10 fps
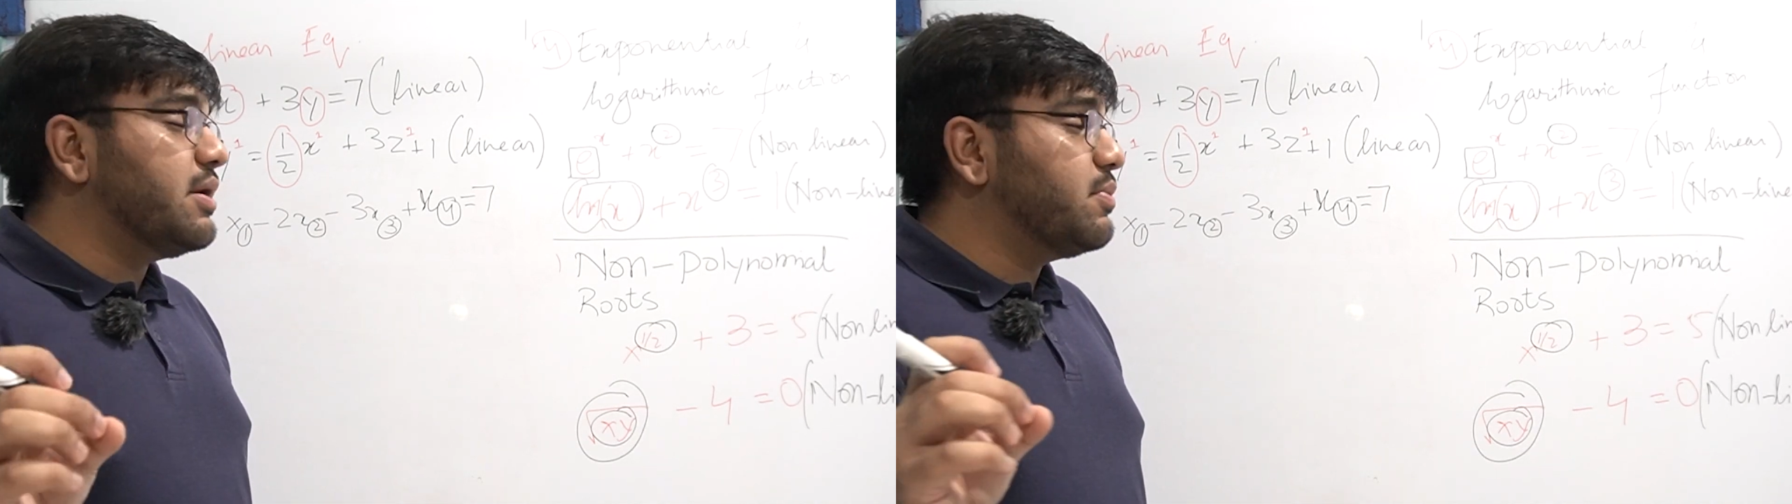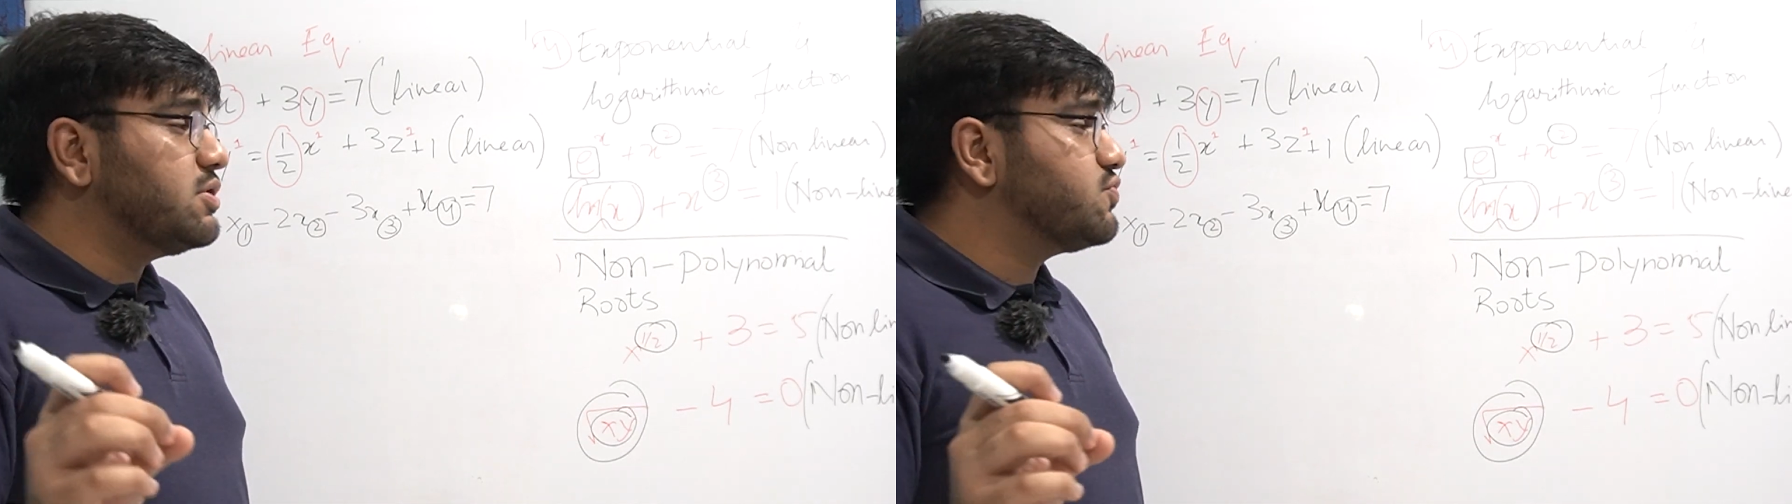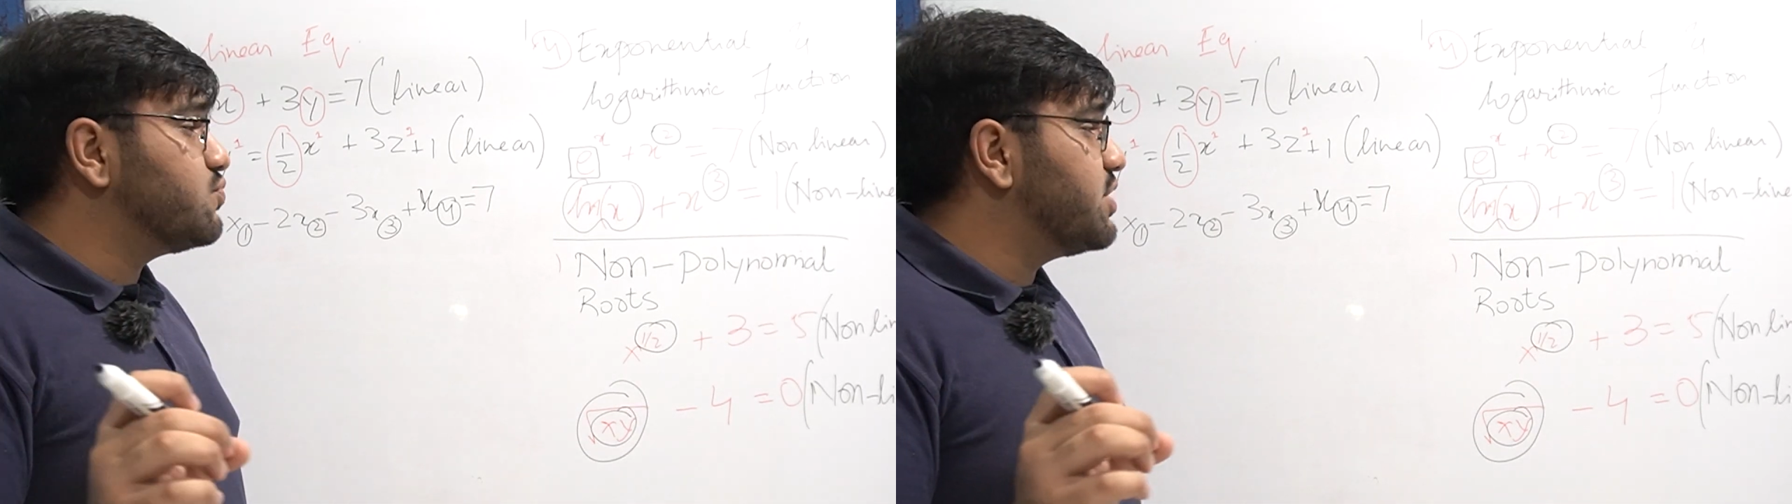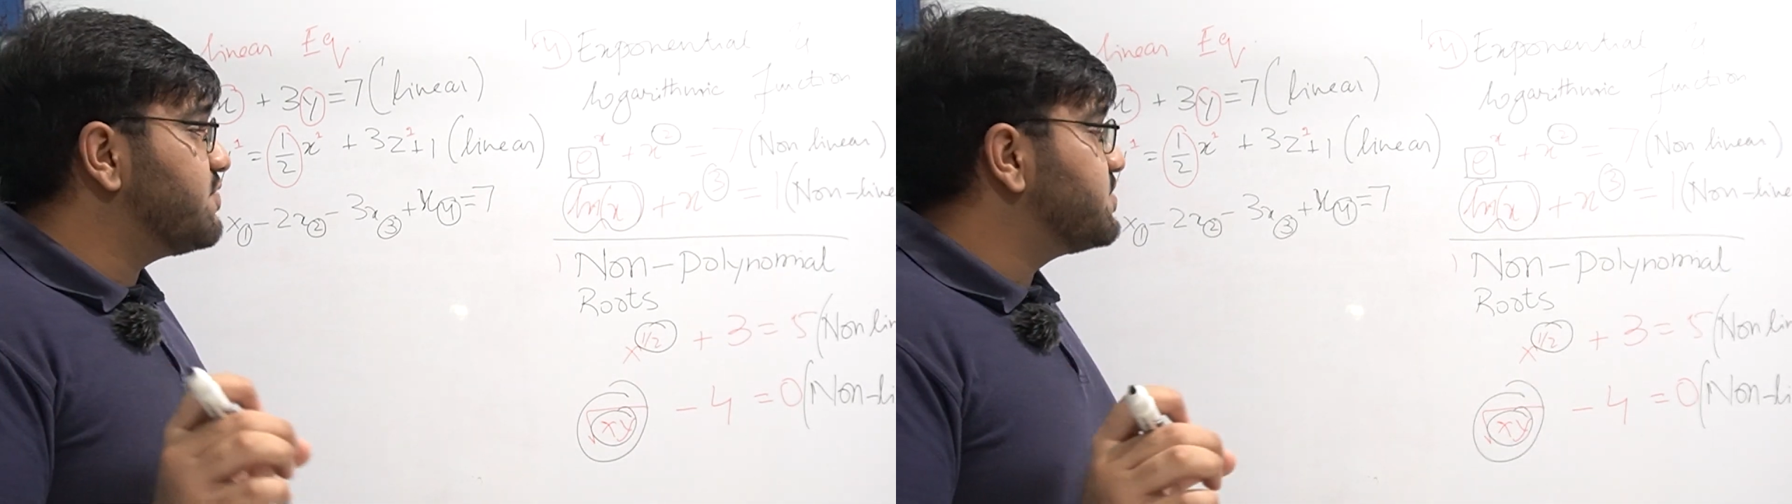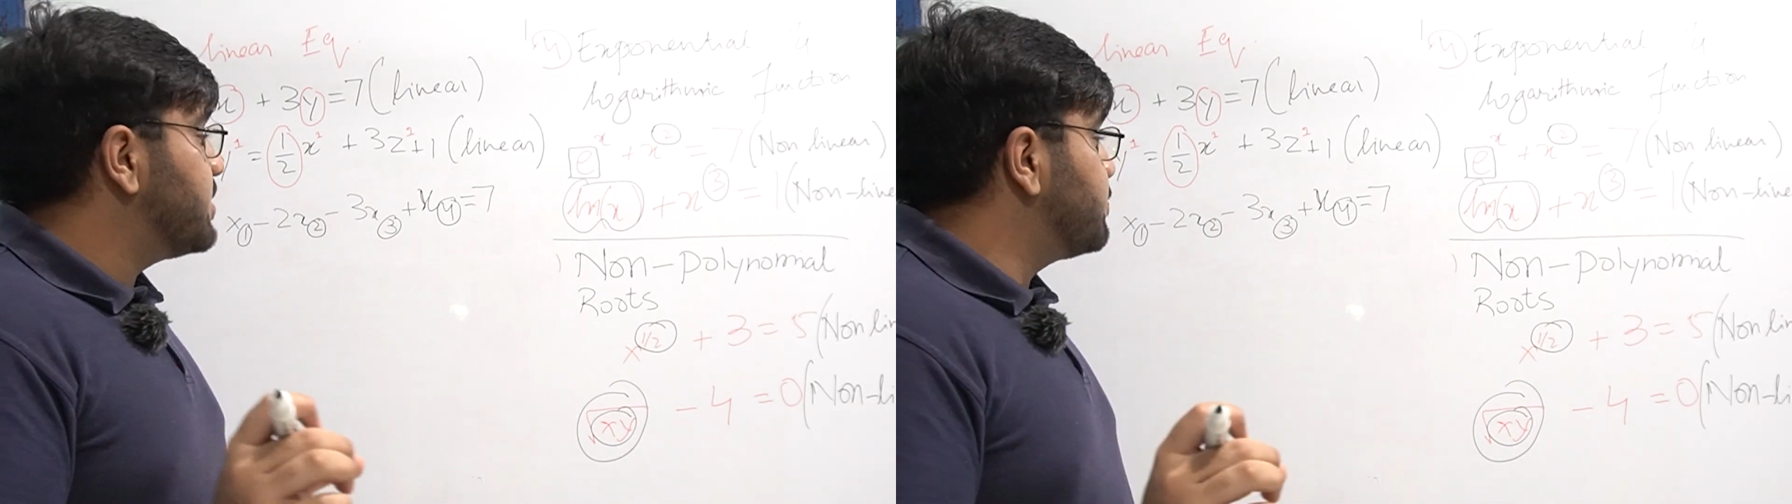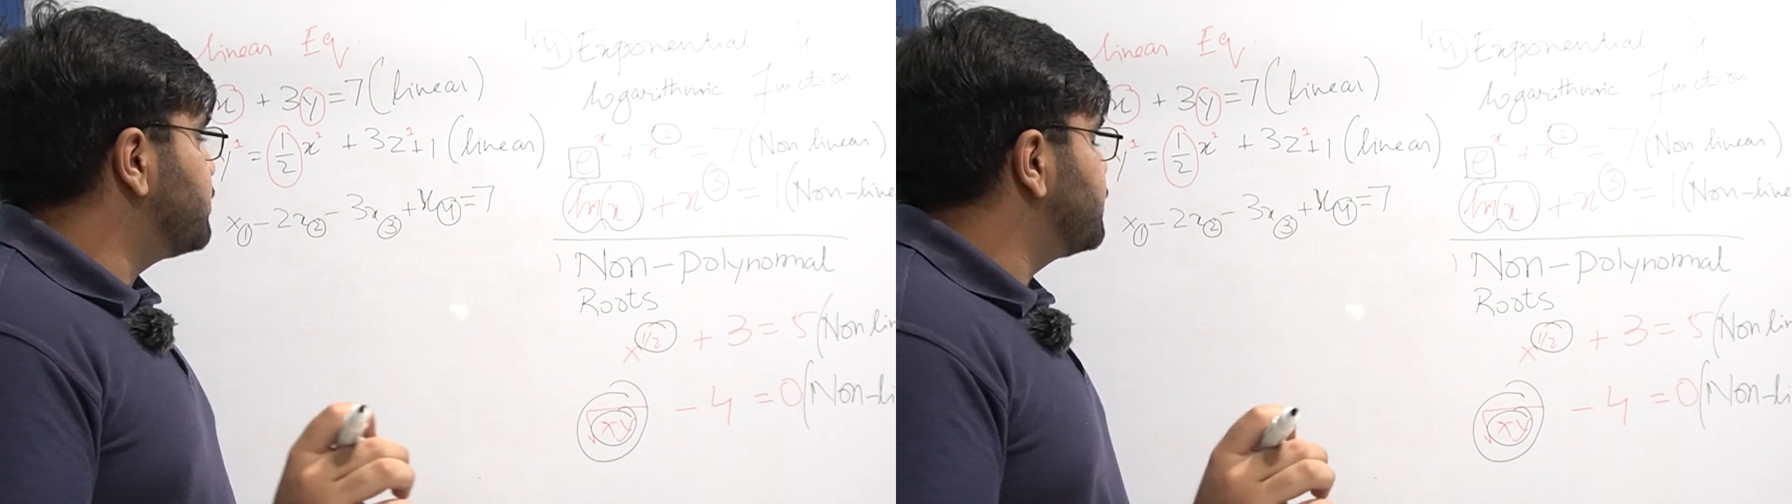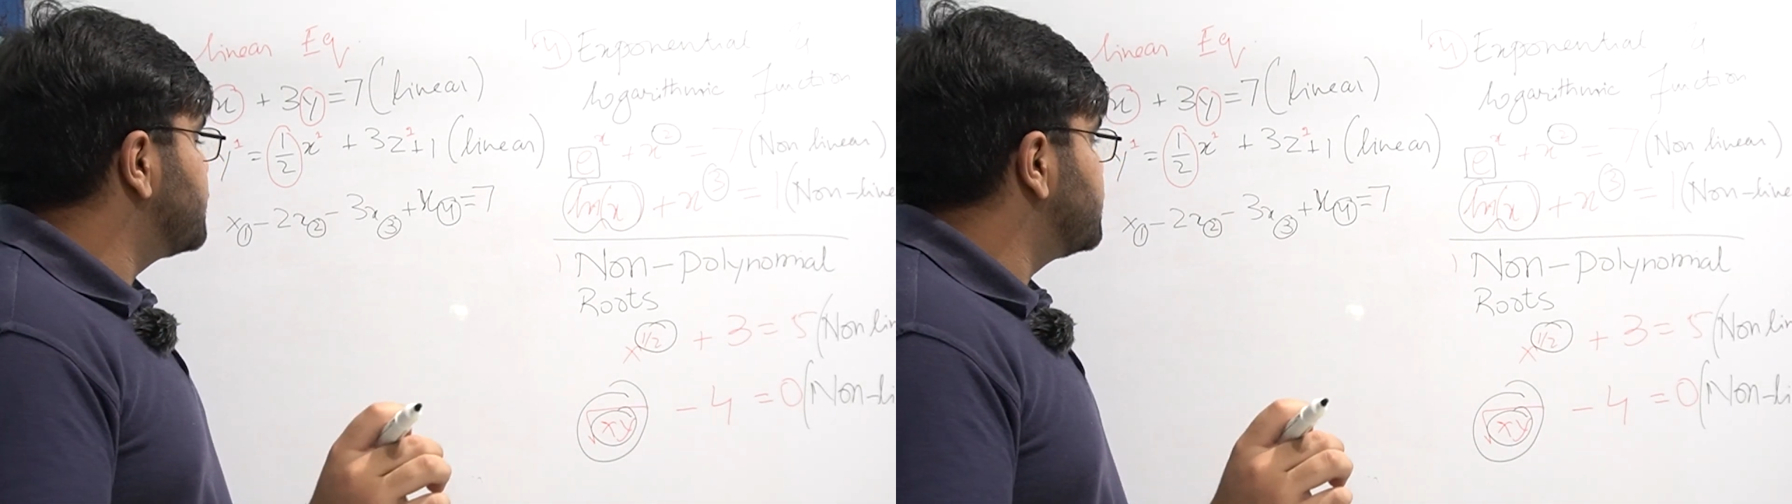able to give them